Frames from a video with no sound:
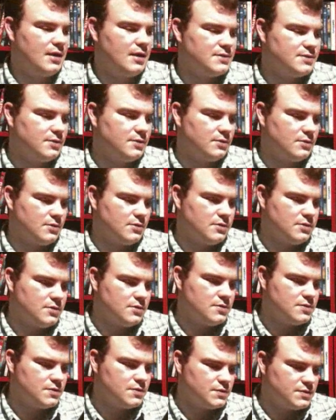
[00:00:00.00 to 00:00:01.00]
It also
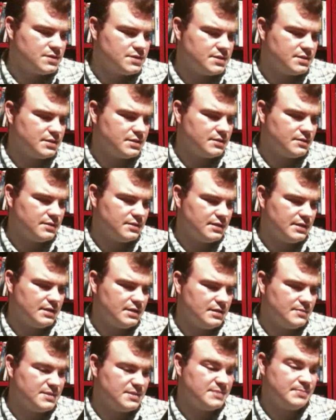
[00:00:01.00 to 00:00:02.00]
includes
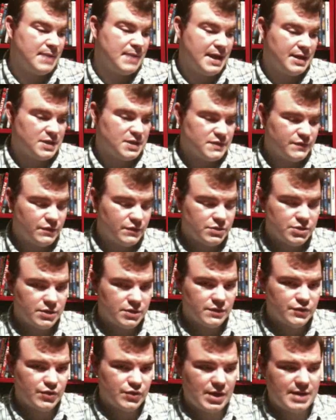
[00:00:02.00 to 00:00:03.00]
the Spanish
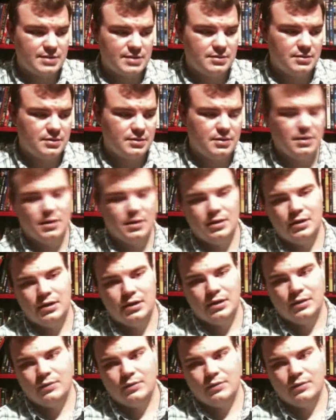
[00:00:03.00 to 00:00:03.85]
version of Dracula,